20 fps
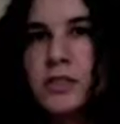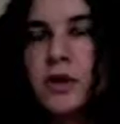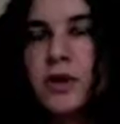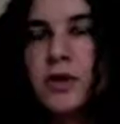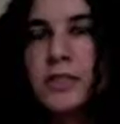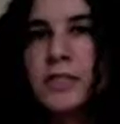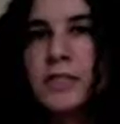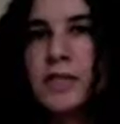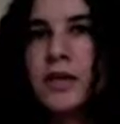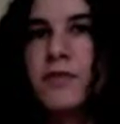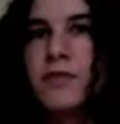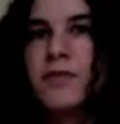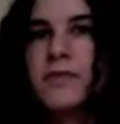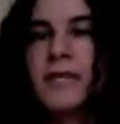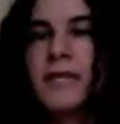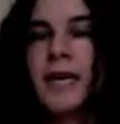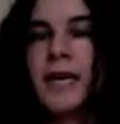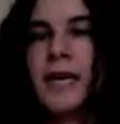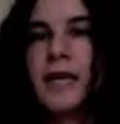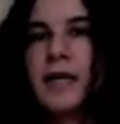instead of
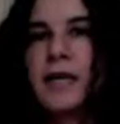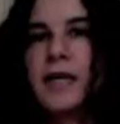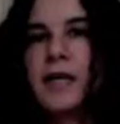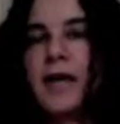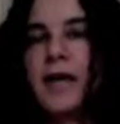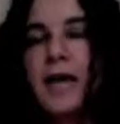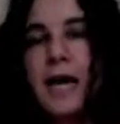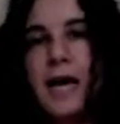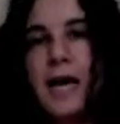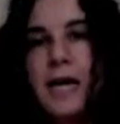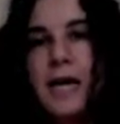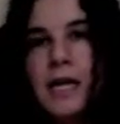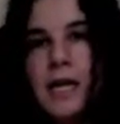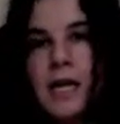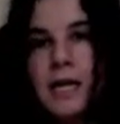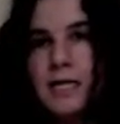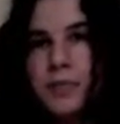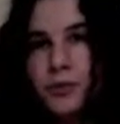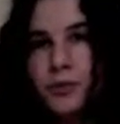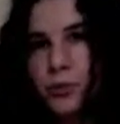saying él
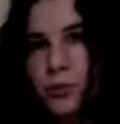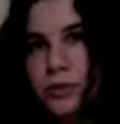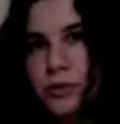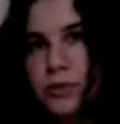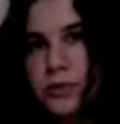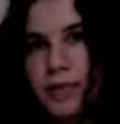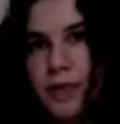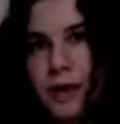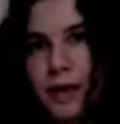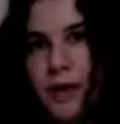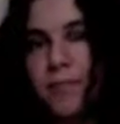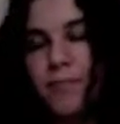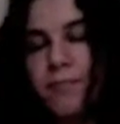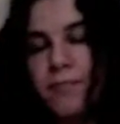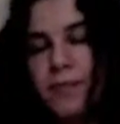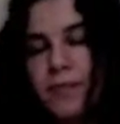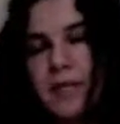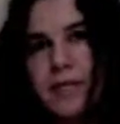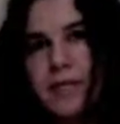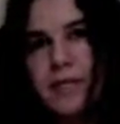estudia,
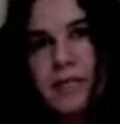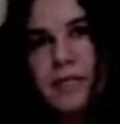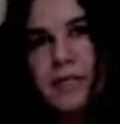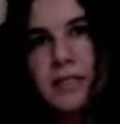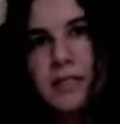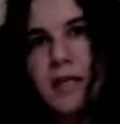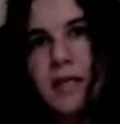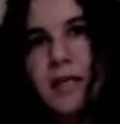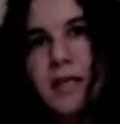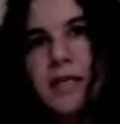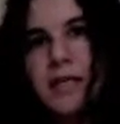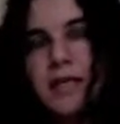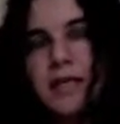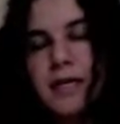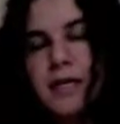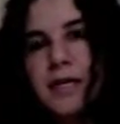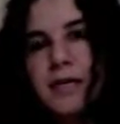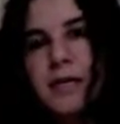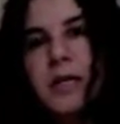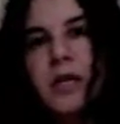he is
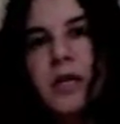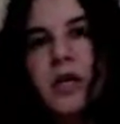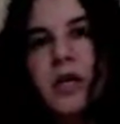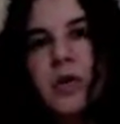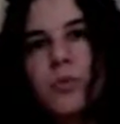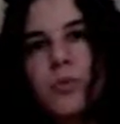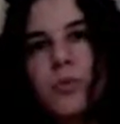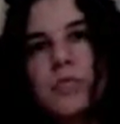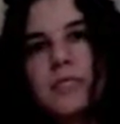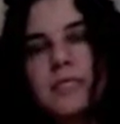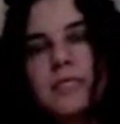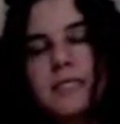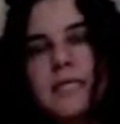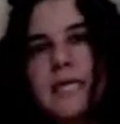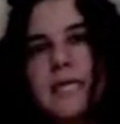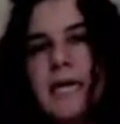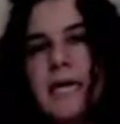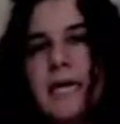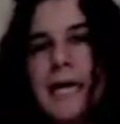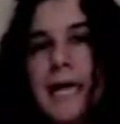studying, we just
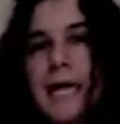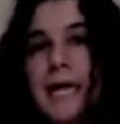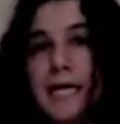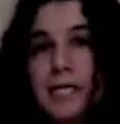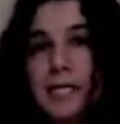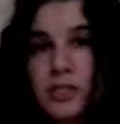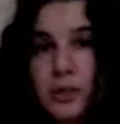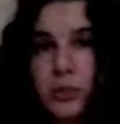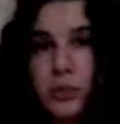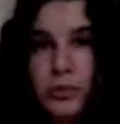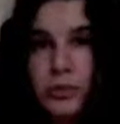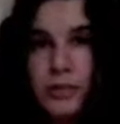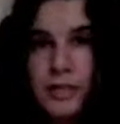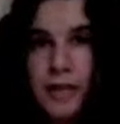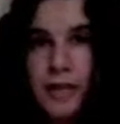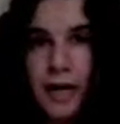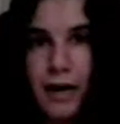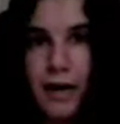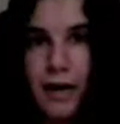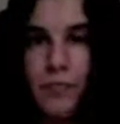say
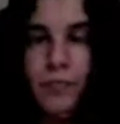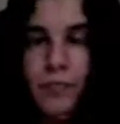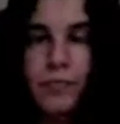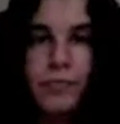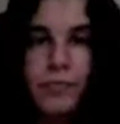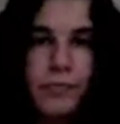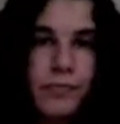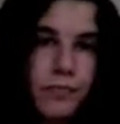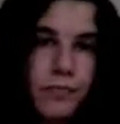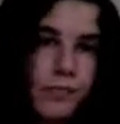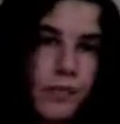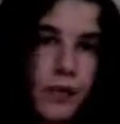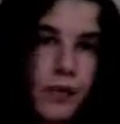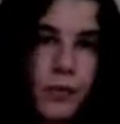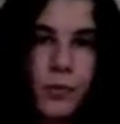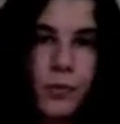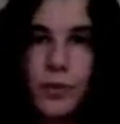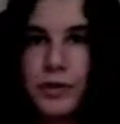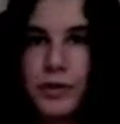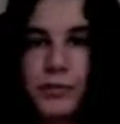estudia.
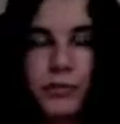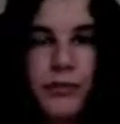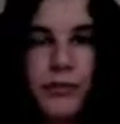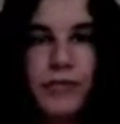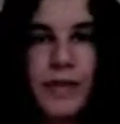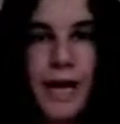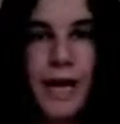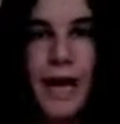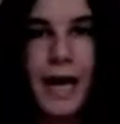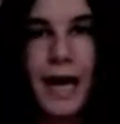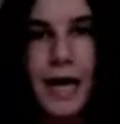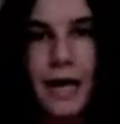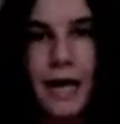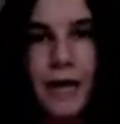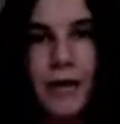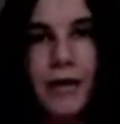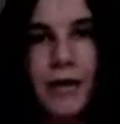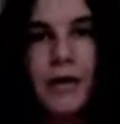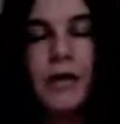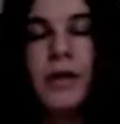We remove the
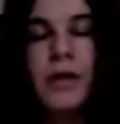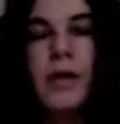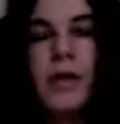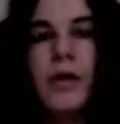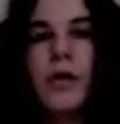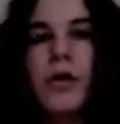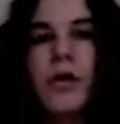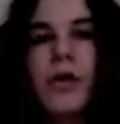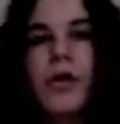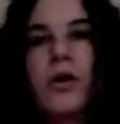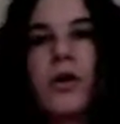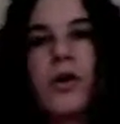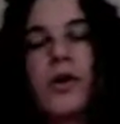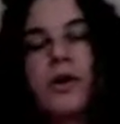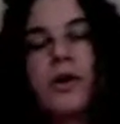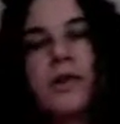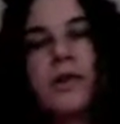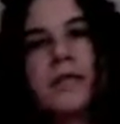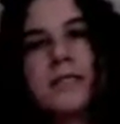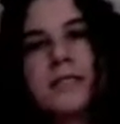L. Or
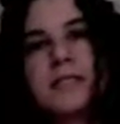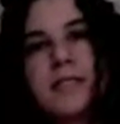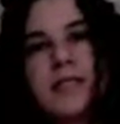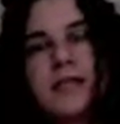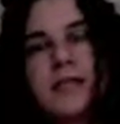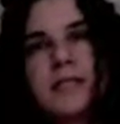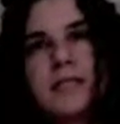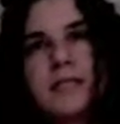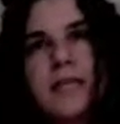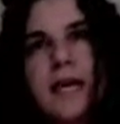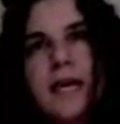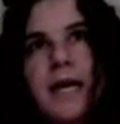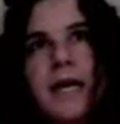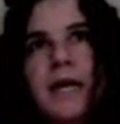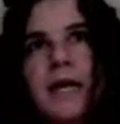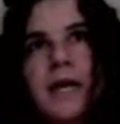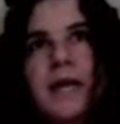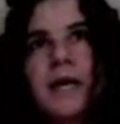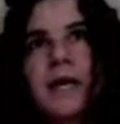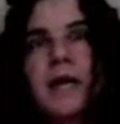instead of
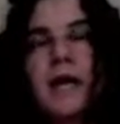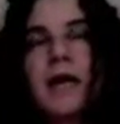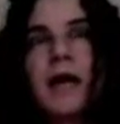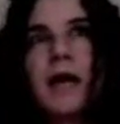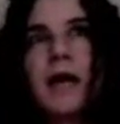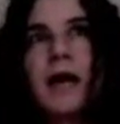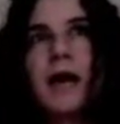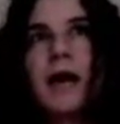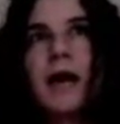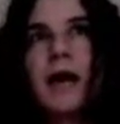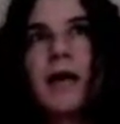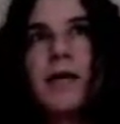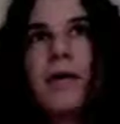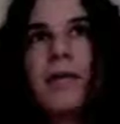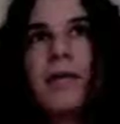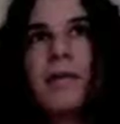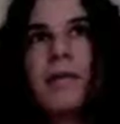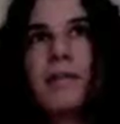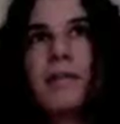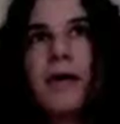saying ella